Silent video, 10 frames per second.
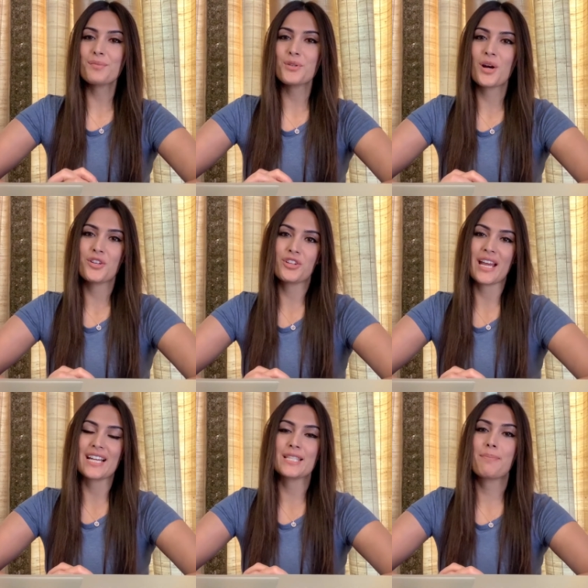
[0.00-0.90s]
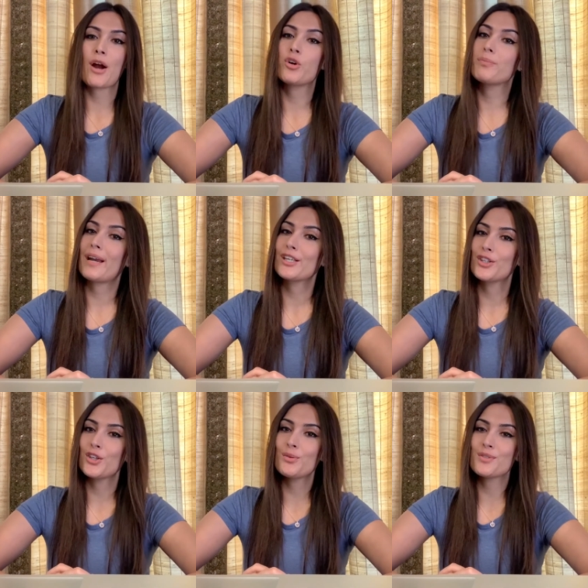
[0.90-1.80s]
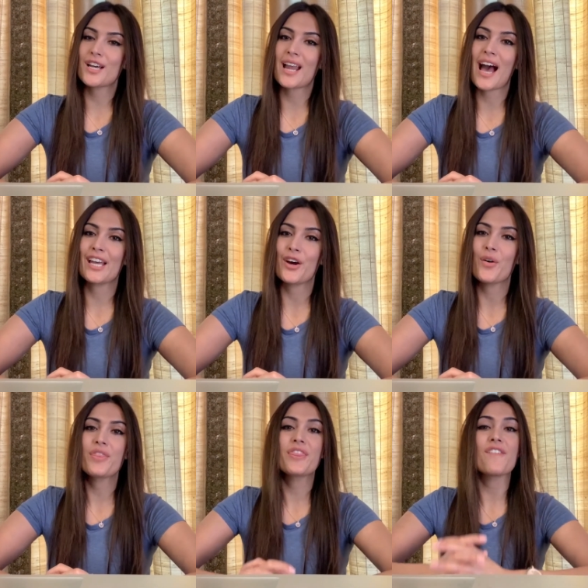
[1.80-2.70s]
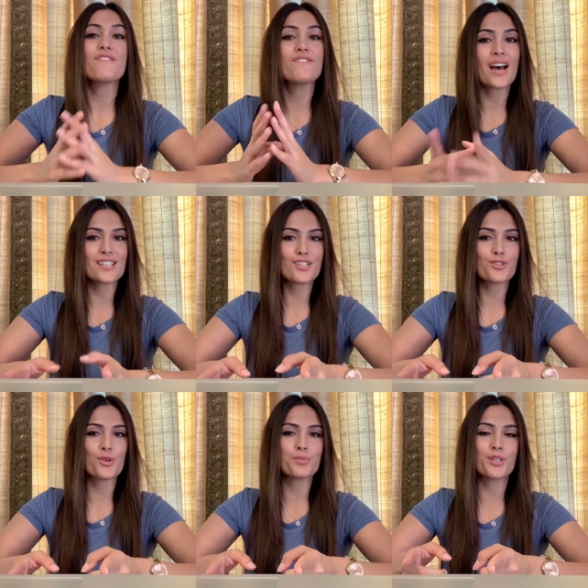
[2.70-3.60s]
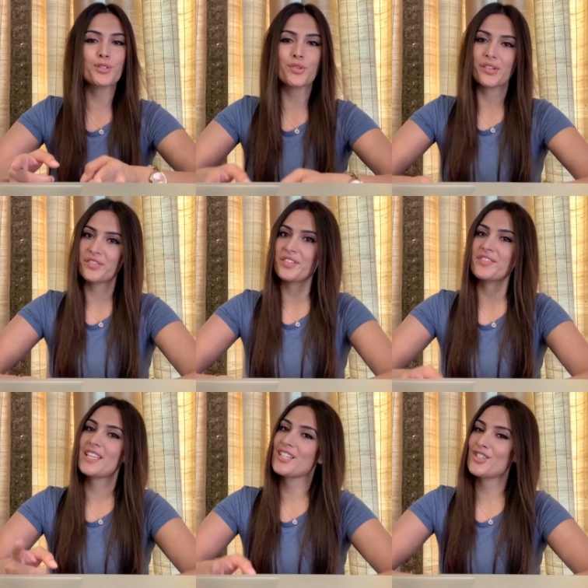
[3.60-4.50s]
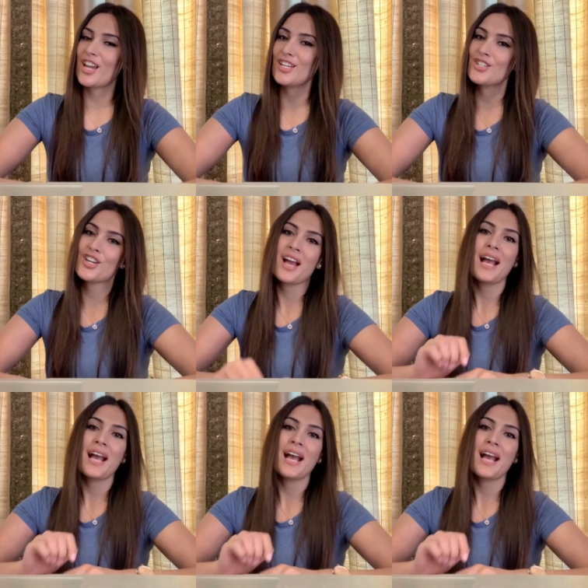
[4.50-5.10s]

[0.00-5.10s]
to 100x powered by Cume.io, the fastest crypto derivatives exchange.